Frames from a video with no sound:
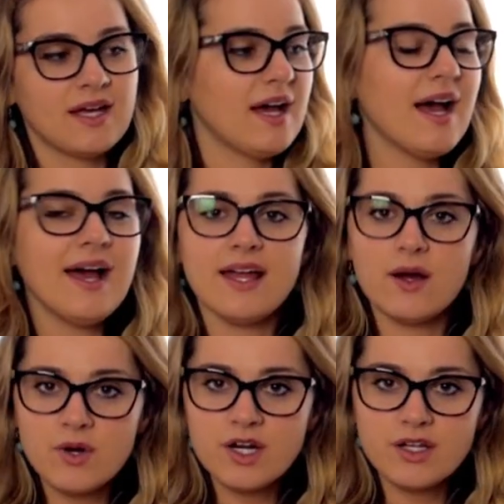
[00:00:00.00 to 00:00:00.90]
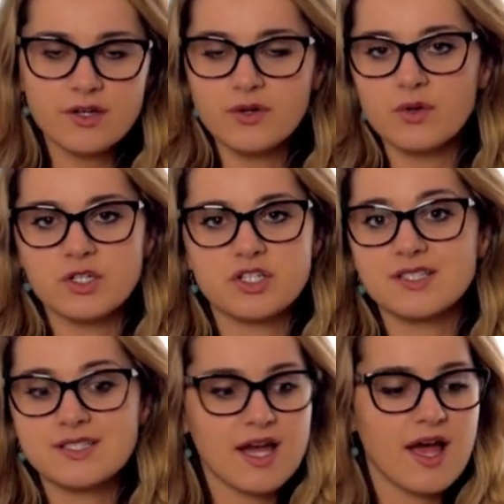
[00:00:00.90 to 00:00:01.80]
hi, how are you? Or
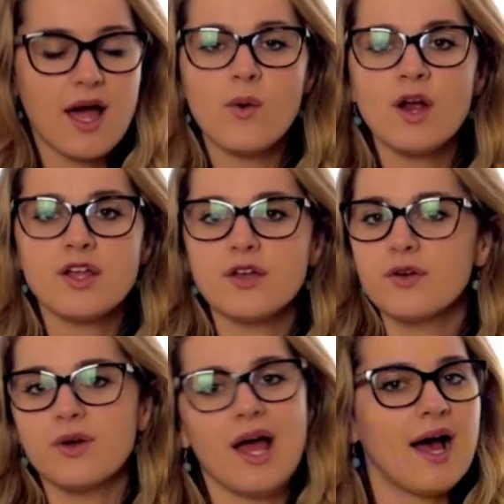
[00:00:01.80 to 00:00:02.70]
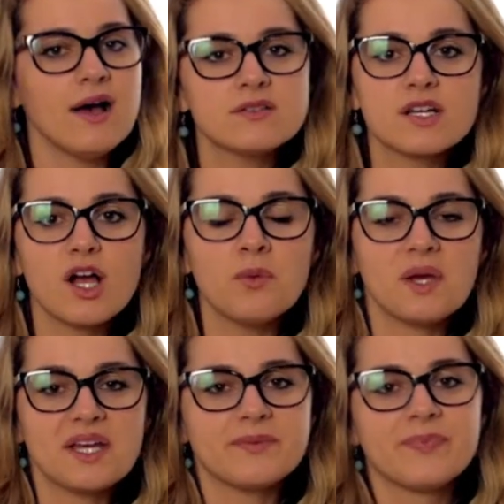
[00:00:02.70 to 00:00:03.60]
just, how are you? How's it
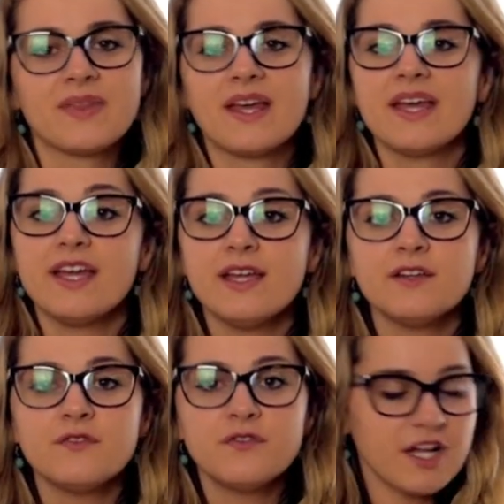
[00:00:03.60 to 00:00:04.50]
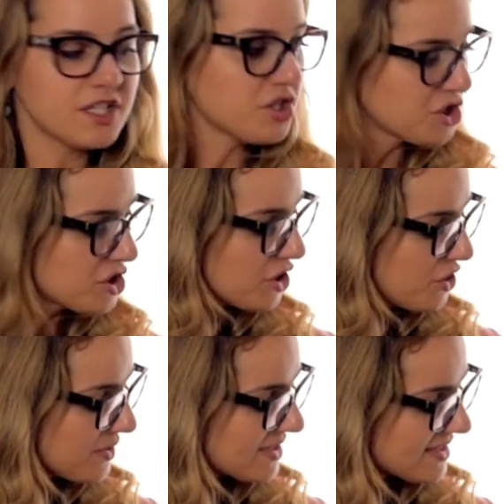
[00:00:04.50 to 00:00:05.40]
going? In French, you
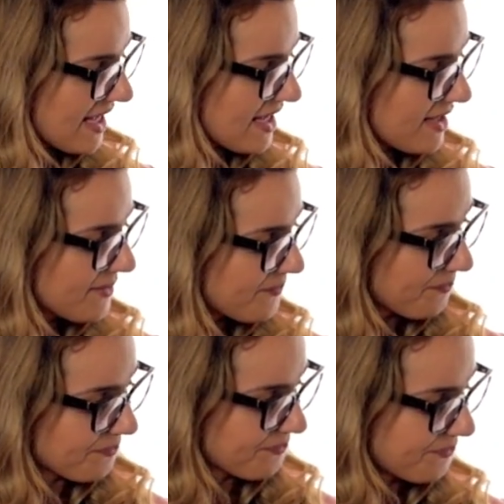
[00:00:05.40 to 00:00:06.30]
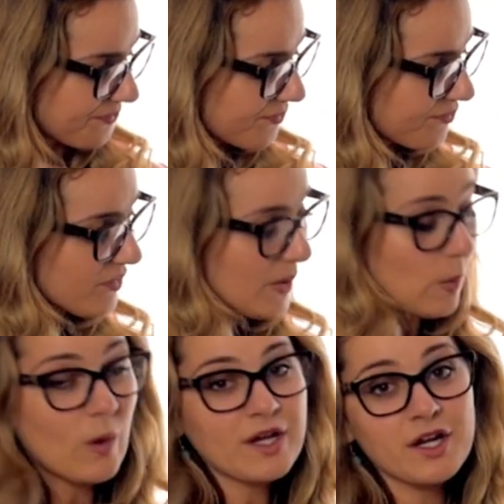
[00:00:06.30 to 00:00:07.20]
would say
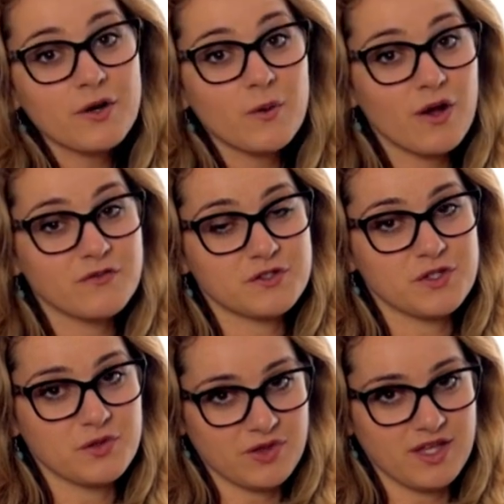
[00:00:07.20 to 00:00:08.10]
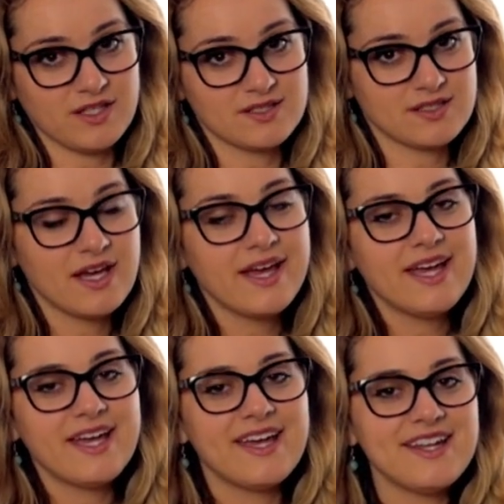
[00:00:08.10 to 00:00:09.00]
one of 2 things.
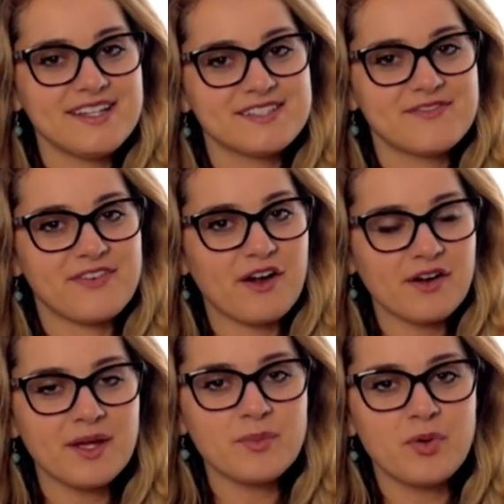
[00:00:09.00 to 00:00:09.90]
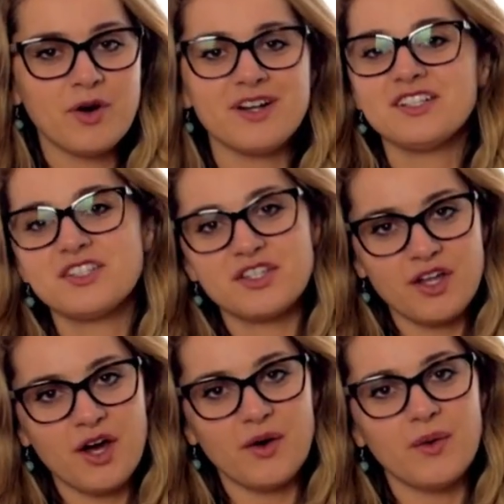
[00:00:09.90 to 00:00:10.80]
It is very important to
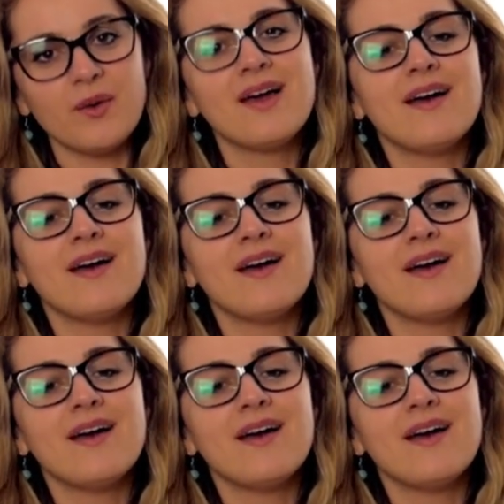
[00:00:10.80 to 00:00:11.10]
know